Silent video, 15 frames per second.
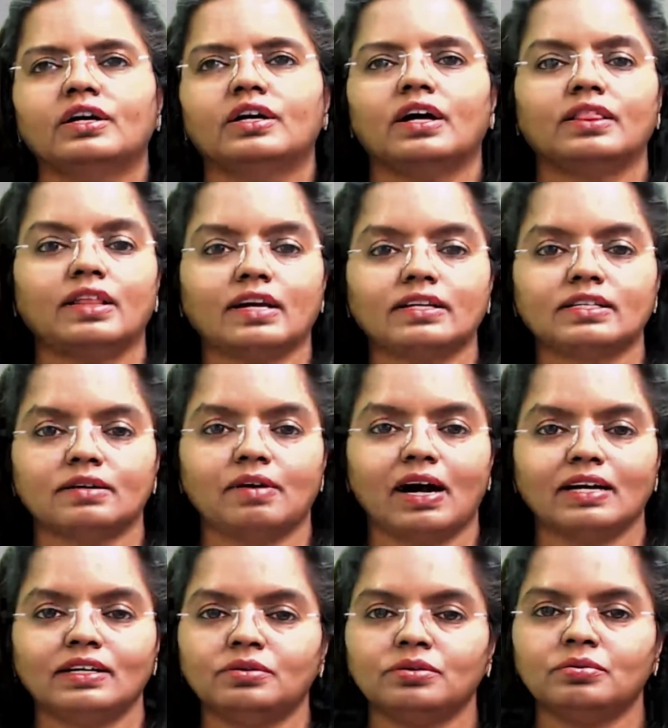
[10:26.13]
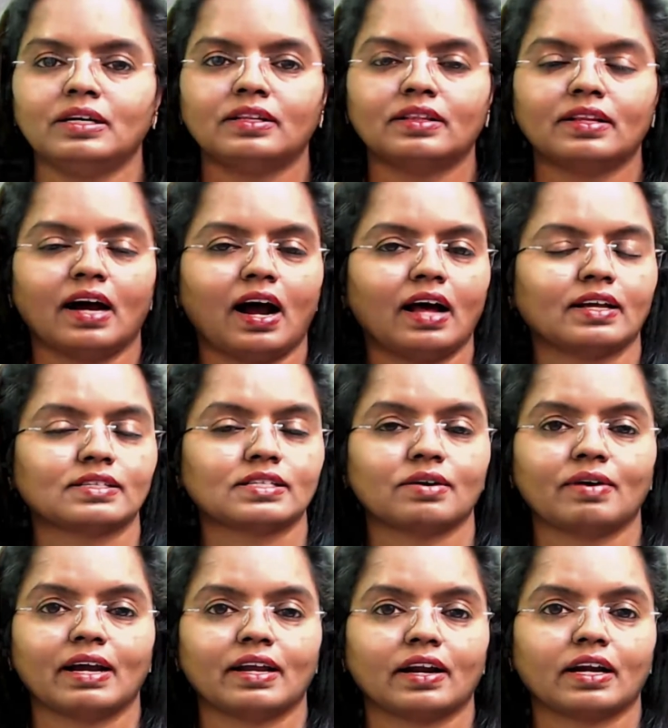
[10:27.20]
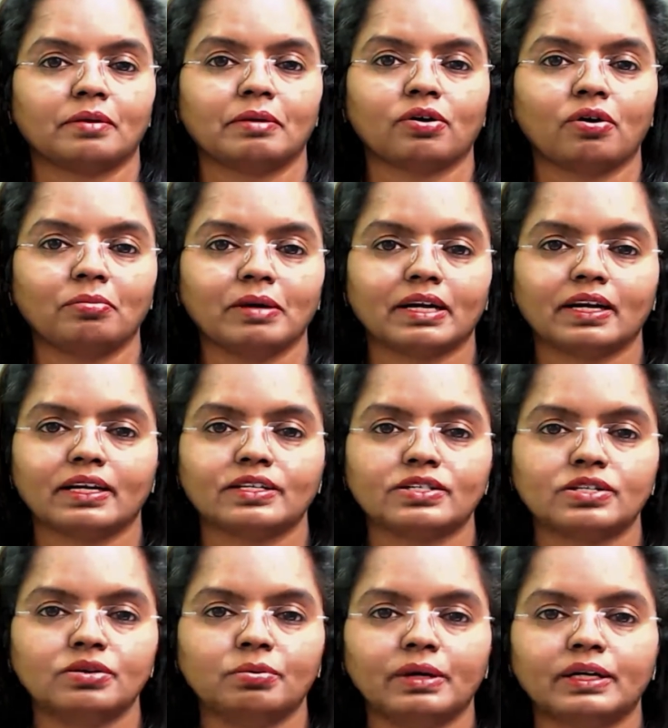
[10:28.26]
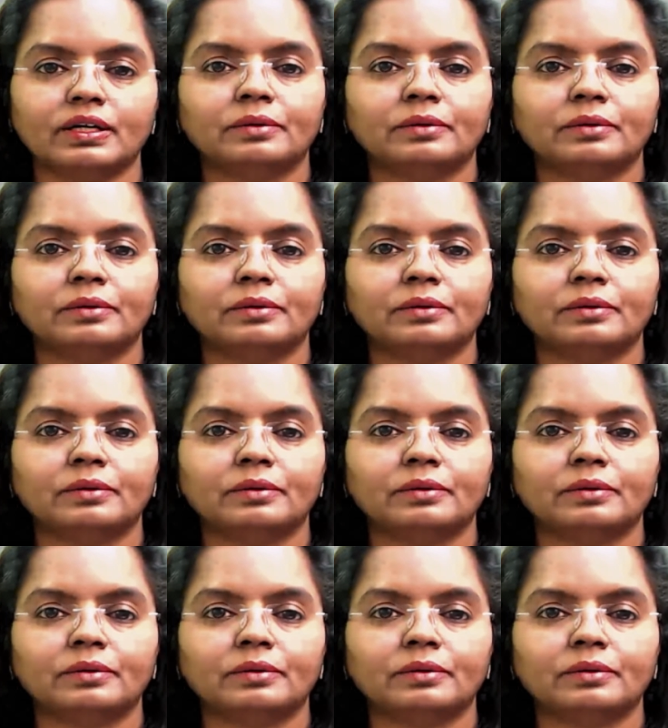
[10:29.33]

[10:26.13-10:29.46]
That's how I do it. That's how I recommend all my clients do it.